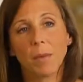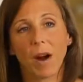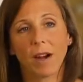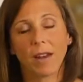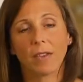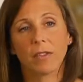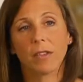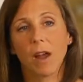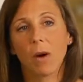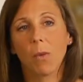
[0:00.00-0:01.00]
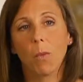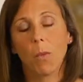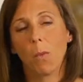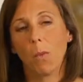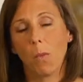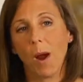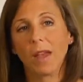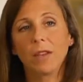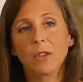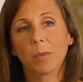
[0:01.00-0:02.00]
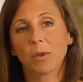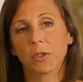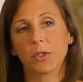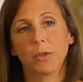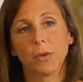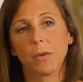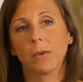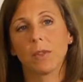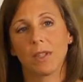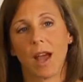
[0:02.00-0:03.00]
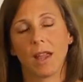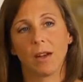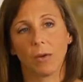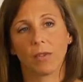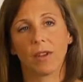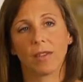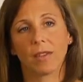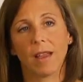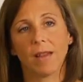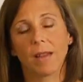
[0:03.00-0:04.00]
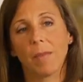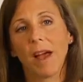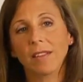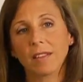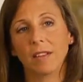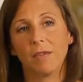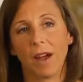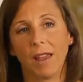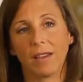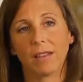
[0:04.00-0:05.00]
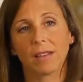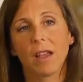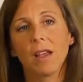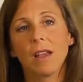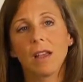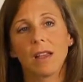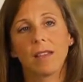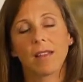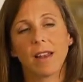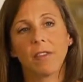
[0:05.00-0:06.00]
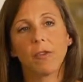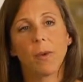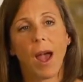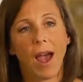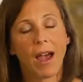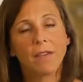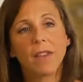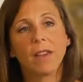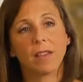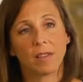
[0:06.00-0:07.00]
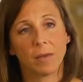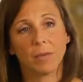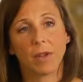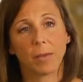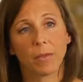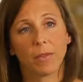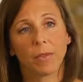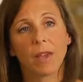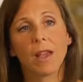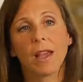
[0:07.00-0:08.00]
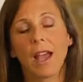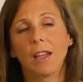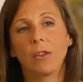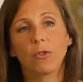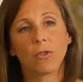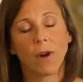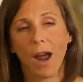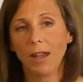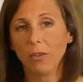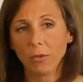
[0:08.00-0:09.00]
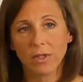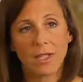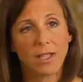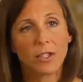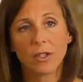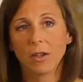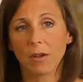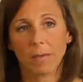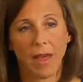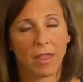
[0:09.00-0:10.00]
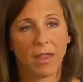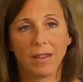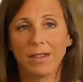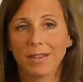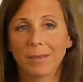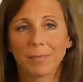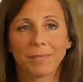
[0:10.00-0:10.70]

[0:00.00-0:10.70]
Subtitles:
part is to know when to pursue the diagnosis. And the best advice is that if you have these symptoms and you try traditional methods,